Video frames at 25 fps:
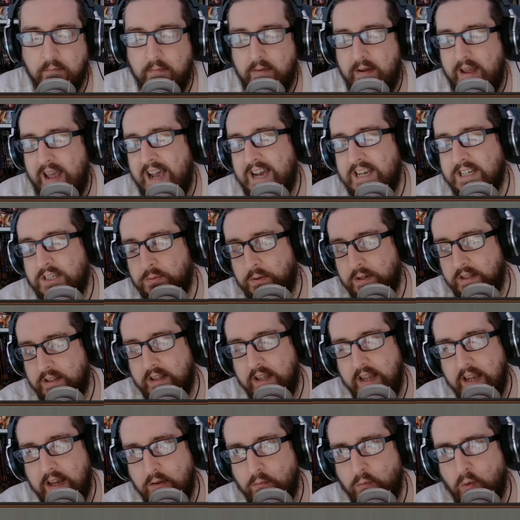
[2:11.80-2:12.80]
as with
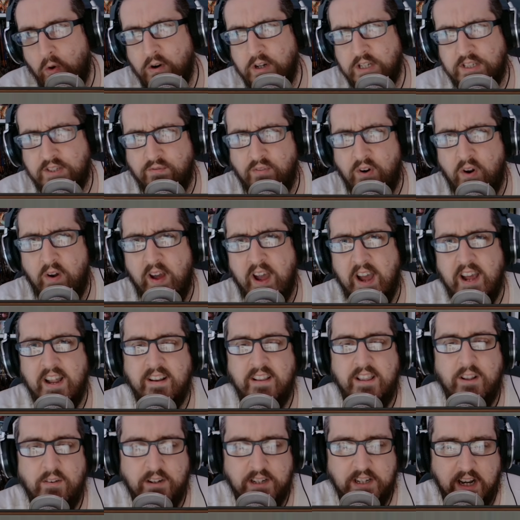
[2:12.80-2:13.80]
the Warriors of Rohan,
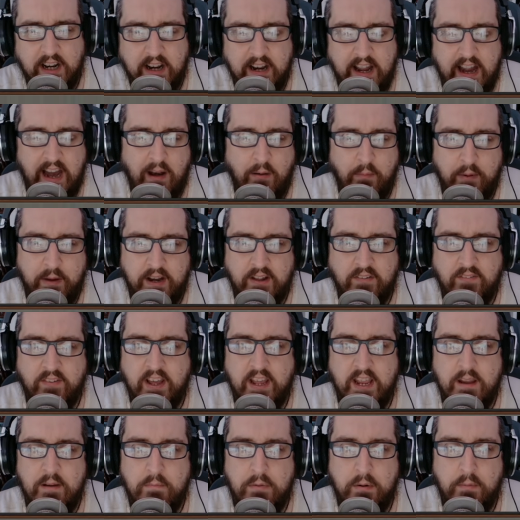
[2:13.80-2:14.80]
there is a little bit of
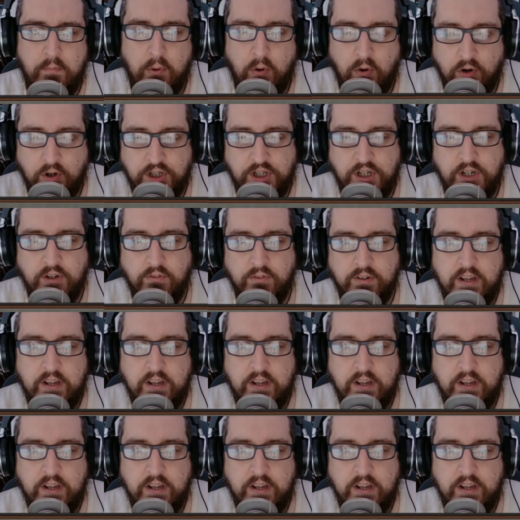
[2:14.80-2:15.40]
a proportional